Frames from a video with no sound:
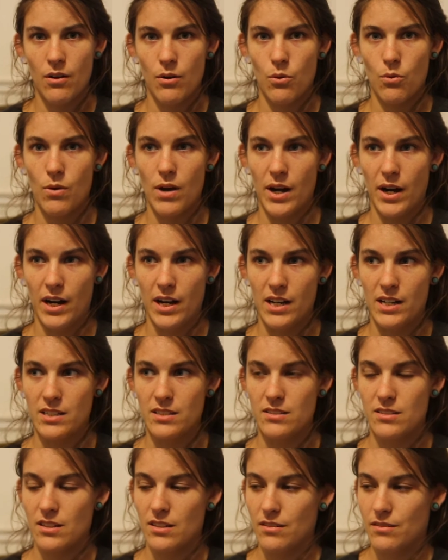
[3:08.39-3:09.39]

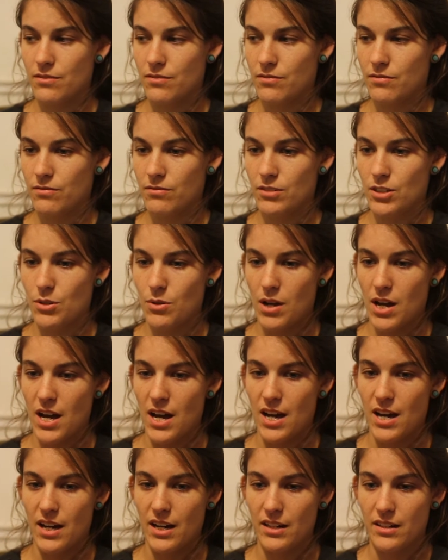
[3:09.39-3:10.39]
Whereas if you
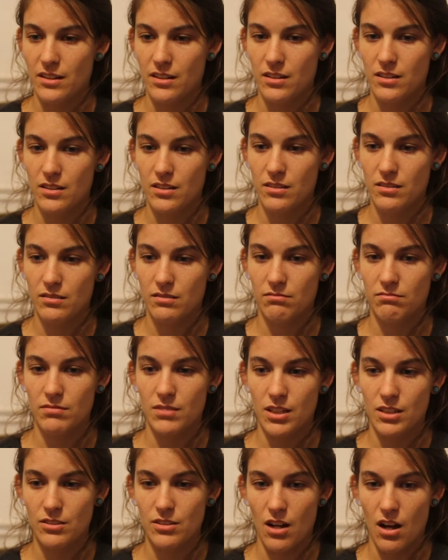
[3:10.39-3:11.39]
had
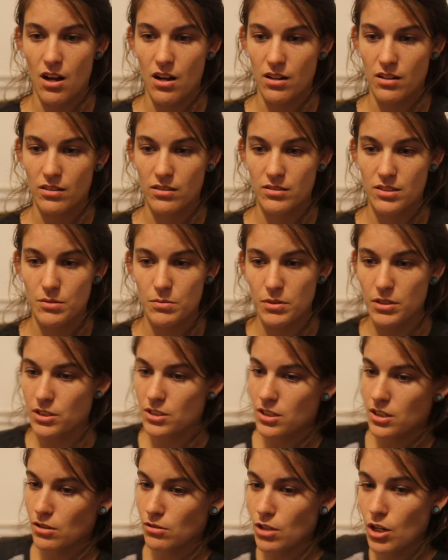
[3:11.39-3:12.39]
a dog similar
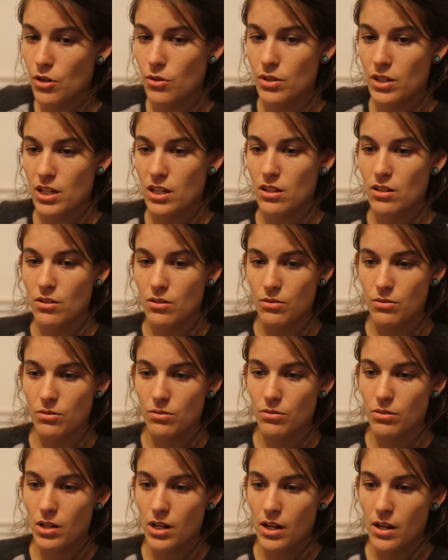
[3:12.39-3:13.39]
to Loki,
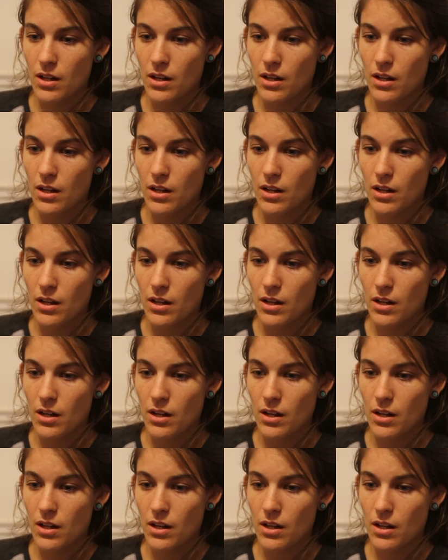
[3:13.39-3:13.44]
who